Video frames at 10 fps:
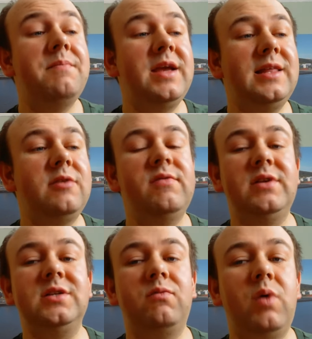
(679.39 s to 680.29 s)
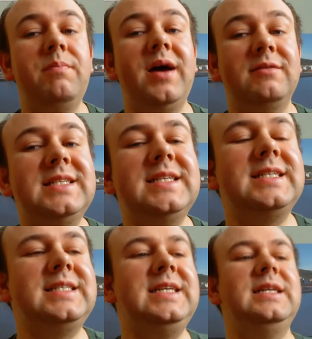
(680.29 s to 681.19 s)
making the equivalent of one pound
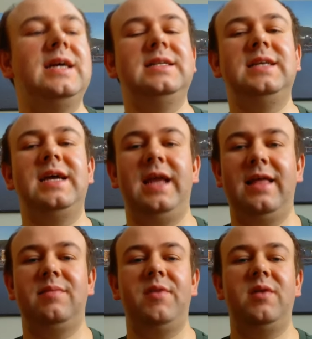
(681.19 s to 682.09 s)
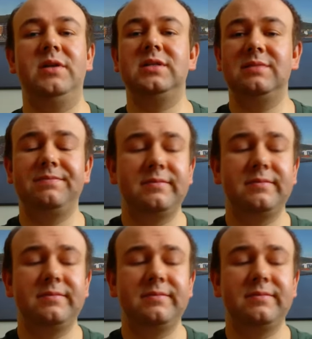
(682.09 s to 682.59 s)
sixteen a day at the moment.